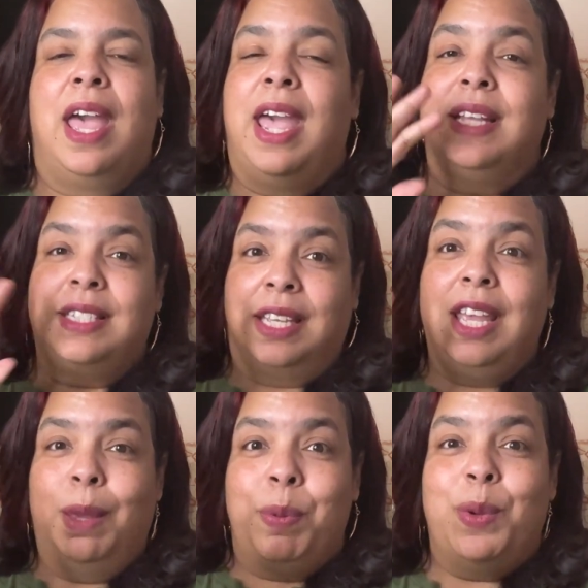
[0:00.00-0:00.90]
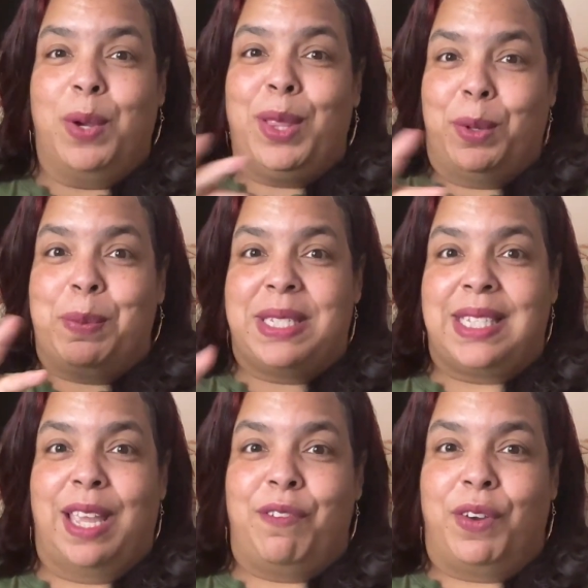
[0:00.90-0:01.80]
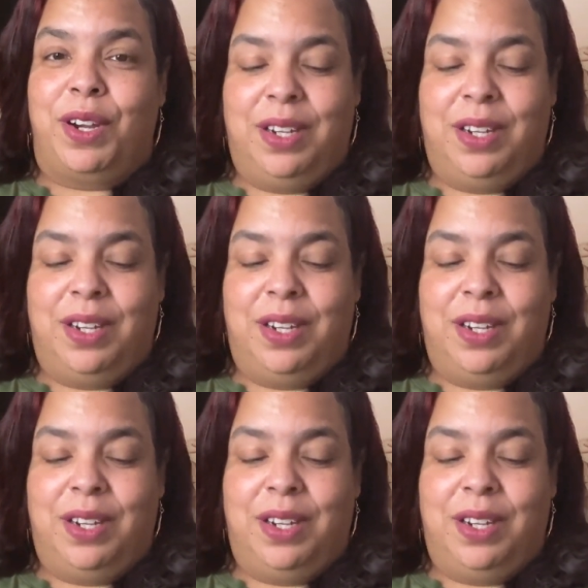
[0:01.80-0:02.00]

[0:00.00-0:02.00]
and to keep you a little bit safer.